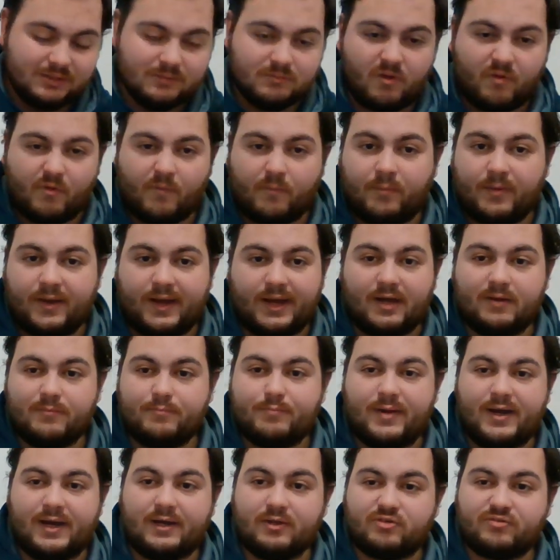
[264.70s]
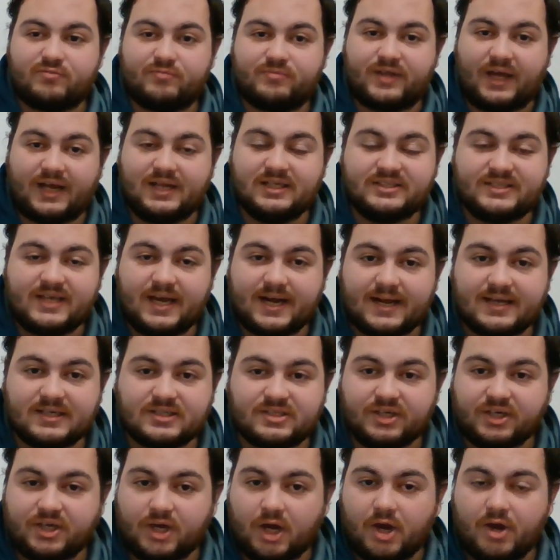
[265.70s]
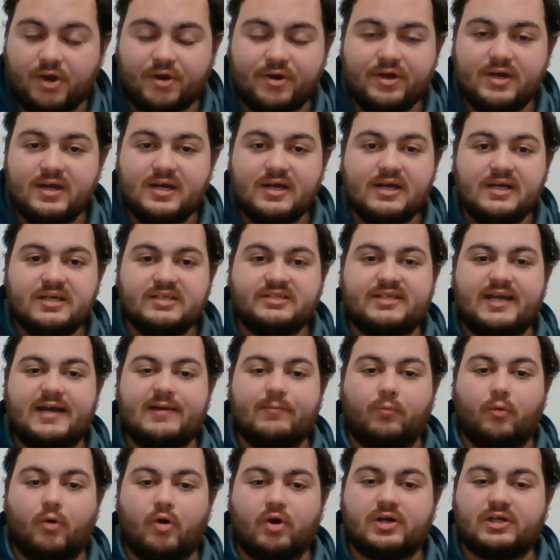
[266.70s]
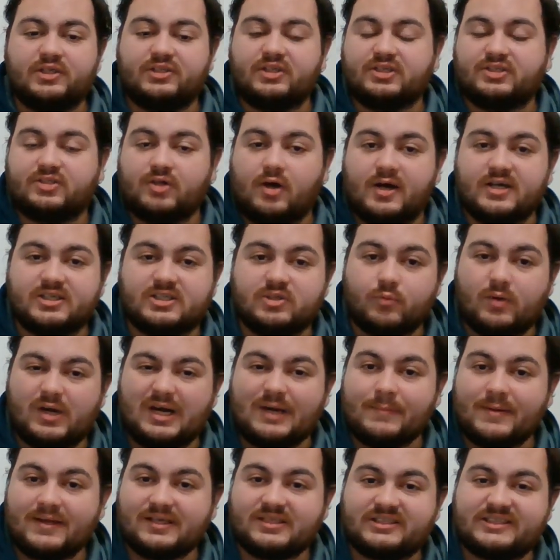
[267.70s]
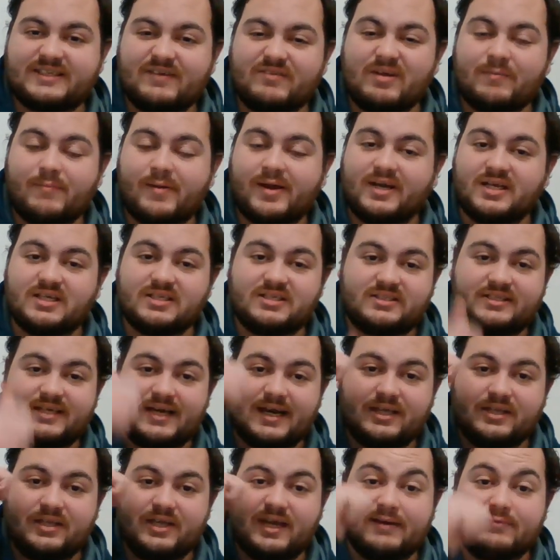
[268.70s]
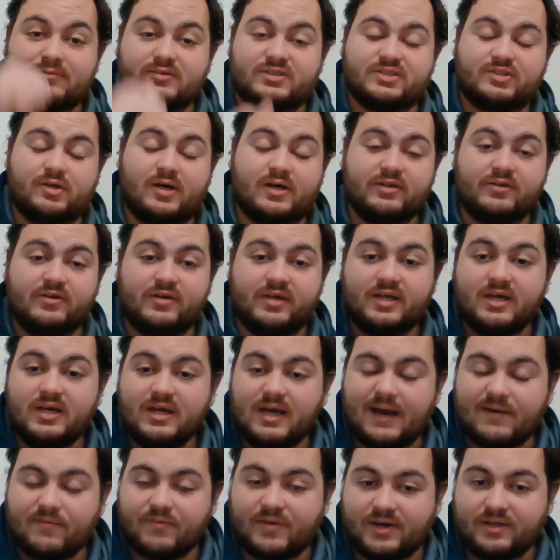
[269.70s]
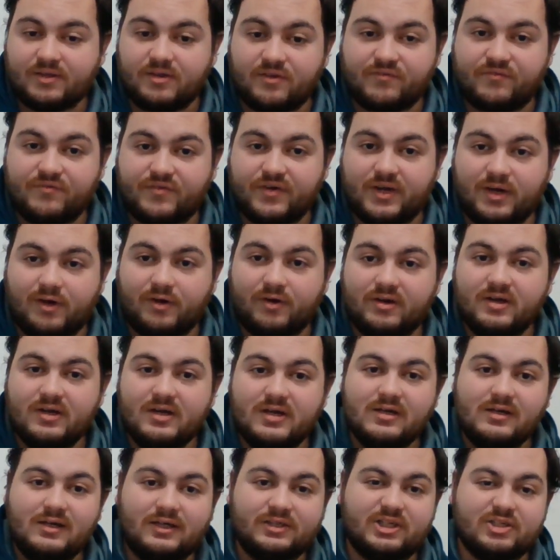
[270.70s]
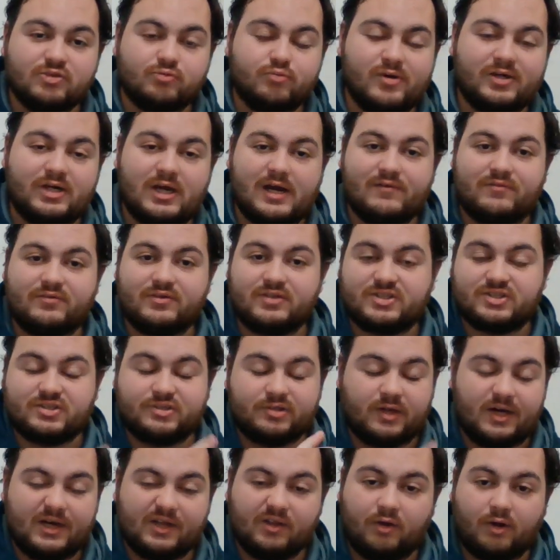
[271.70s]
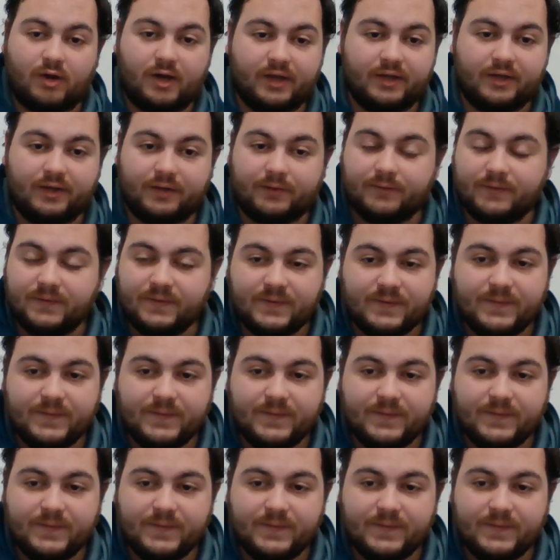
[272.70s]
about 10 seconds to go, Sam Walker decides to run about 70 metres down the other end of the field and just run over the sideline. And